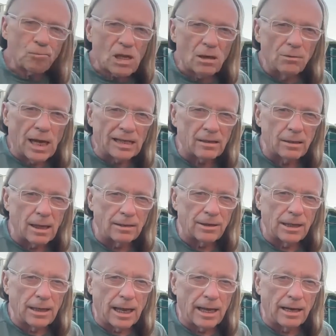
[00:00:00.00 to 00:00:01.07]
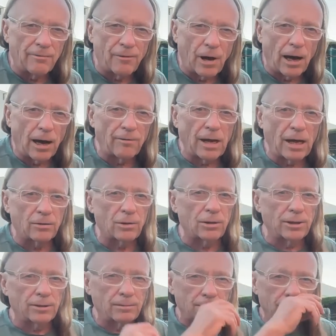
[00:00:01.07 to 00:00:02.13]
that's 1985,
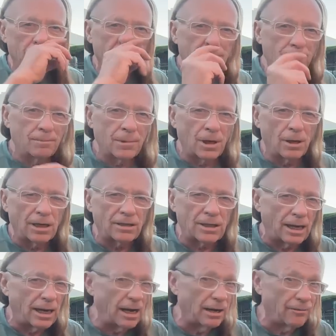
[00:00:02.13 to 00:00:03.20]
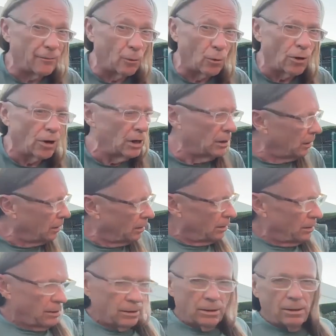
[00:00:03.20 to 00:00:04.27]
actually. No, I said 84.
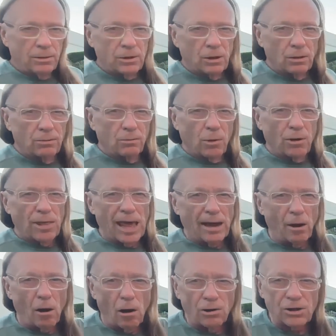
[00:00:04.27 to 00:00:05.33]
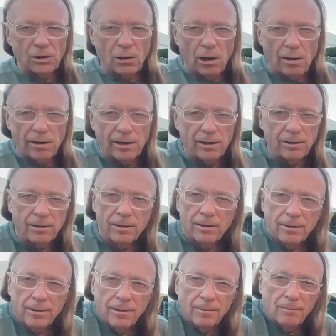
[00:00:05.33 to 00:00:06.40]
So where that all started.
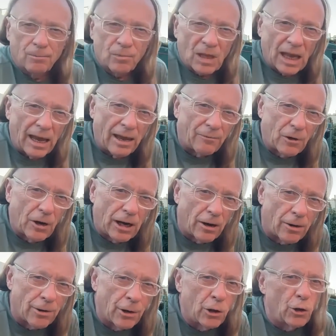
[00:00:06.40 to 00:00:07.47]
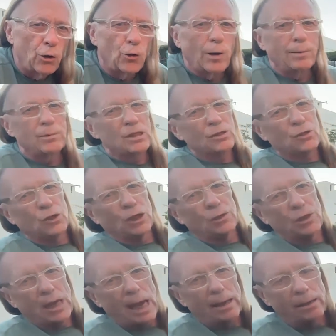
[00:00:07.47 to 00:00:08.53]
Hey, if you're here new, I'm just
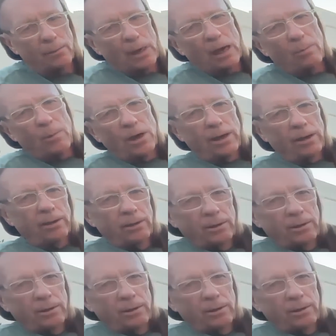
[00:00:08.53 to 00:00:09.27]
chit-chatting about my